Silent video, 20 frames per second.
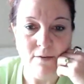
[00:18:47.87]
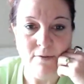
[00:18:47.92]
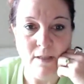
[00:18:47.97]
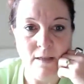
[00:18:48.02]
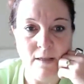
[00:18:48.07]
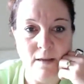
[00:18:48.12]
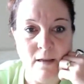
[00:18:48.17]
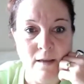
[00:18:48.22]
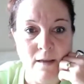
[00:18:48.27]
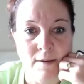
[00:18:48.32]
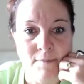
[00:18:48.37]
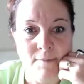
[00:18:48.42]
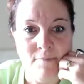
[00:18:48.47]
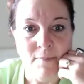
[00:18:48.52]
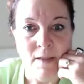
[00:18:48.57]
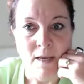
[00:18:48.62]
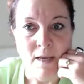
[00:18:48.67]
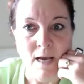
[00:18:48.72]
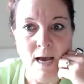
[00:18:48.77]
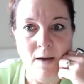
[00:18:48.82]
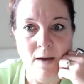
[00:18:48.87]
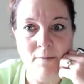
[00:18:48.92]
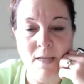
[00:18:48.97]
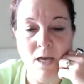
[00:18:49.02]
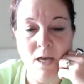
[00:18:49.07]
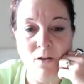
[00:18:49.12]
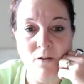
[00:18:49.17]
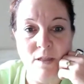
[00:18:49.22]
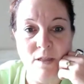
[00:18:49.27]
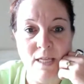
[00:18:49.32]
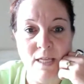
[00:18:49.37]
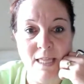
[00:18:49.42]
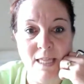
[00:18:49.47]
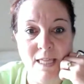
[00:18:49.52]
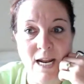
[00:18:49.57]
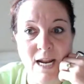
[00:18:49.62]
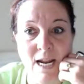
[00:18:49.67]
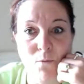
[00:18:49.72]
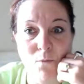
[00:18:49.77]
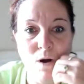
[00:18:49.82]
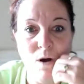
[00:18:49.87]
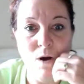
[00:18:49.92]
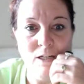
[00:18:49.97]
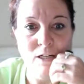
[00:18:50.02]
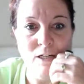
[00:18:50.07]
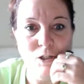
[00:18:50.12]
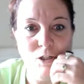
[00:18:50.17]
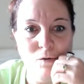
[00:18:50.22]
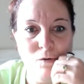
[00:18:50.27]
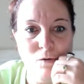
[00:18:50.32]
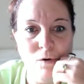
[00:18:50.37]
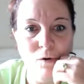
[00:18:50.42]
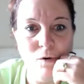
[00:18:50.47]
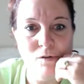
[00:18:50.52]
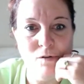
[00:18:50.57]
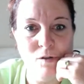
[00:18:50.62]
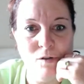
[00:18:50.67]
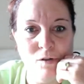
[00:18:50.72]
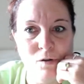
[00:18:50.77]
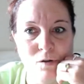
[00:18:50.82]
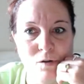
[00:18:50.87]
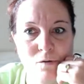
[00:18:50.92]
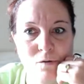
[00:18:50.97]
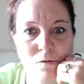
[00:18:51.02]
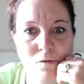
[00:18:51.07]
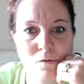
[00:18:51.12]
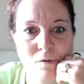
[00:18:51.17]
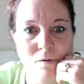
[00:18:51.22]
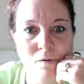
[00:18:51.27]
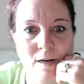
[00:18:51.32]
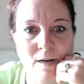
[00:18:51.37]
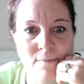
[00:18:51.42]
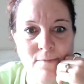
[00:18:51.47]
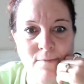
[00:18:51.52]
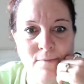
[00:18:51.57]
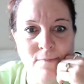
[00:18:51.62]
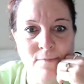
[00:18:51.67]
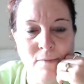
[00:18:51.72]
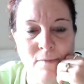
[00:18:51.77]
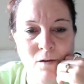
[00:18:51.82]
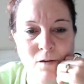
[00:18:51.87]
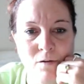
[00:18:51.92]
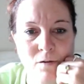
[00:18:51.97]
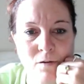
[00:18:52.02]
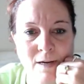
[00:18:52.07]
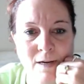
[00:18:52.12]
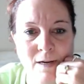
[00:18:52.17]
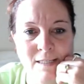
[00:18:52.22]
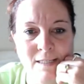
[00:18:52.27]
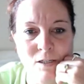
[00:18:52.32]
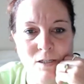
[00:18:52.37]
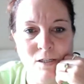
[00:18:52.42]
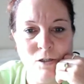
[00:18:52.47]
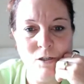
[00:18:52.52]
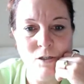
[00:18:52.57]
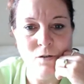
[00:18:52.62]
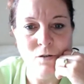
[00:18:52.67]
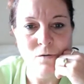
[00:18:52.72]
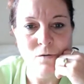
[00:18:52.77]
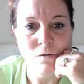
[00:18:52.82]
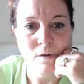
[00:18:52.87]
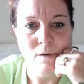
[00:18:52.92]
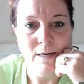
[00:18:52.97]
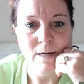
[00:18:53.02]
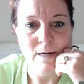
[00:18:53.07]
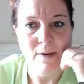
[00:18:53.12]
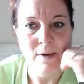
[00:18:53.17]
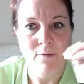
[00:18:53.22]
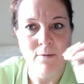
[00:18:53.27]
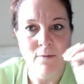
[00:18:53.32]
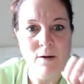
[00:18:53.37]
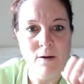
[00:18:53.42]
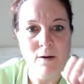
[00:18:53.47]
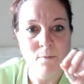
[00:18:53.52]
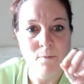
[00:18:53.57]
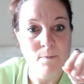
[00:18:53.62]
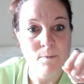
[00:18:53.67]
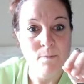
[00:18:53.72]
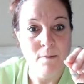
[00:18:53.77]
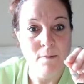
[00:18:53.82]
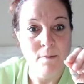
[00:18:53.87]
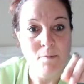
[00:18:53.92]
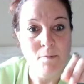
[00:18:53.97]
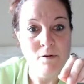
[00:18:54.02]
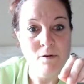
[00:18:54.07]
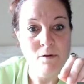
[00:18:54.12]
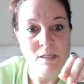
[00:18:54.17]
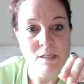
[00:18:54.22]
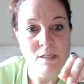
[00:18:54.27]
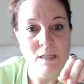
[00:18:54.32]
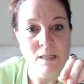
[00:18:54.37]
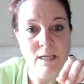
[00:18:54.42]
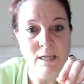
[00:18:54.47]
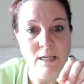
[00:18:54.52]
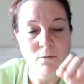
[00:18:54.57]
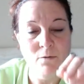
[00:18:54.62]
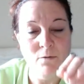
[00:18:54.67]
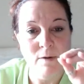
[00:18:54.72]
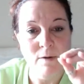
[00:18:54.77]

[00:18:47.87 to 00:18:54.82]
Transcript: The other thing that I want to also cue you guys into, I'll be posting the link.